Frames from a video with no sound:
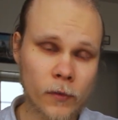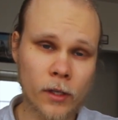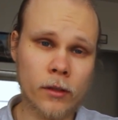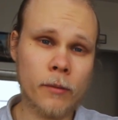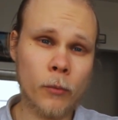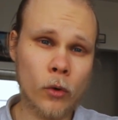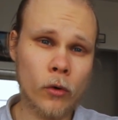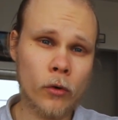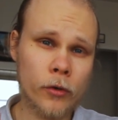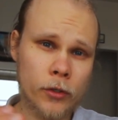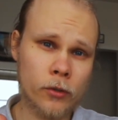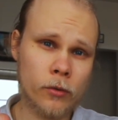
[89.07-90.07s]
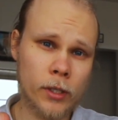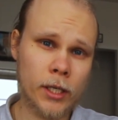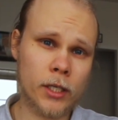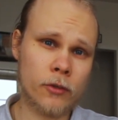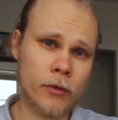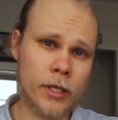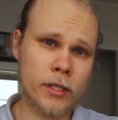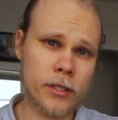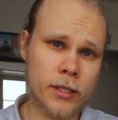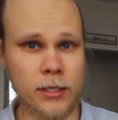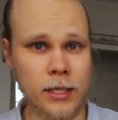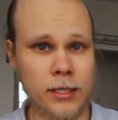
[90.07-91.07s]
the more you increase
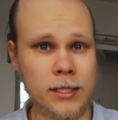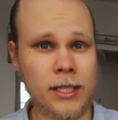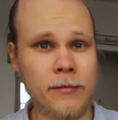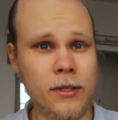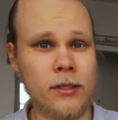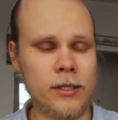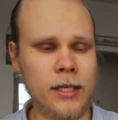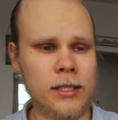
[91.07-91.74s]
the sensitivity.